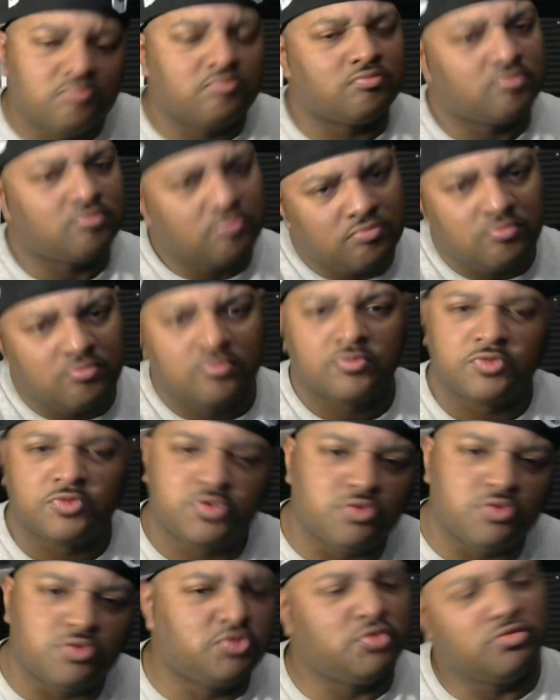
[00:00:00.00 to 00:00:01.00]

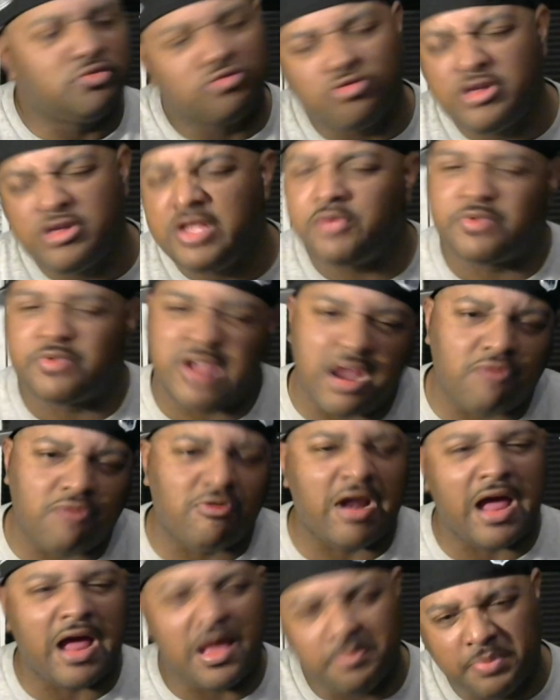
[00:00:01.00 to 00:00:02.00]
2-2-3s when I
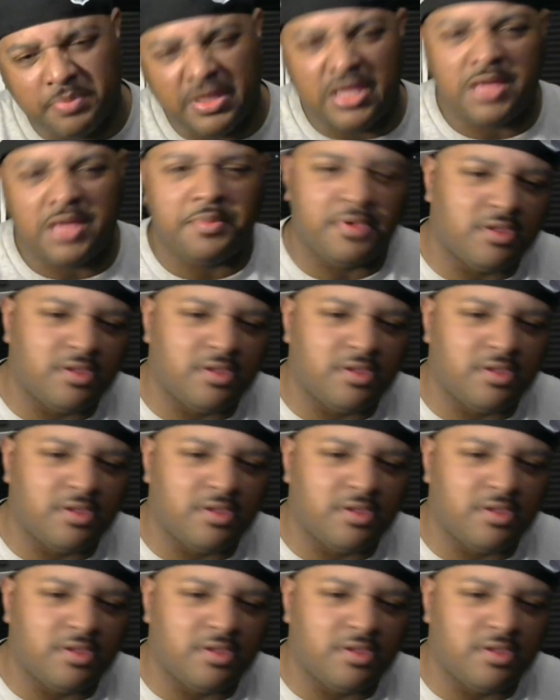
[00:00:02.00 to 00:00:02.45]
ride, baby.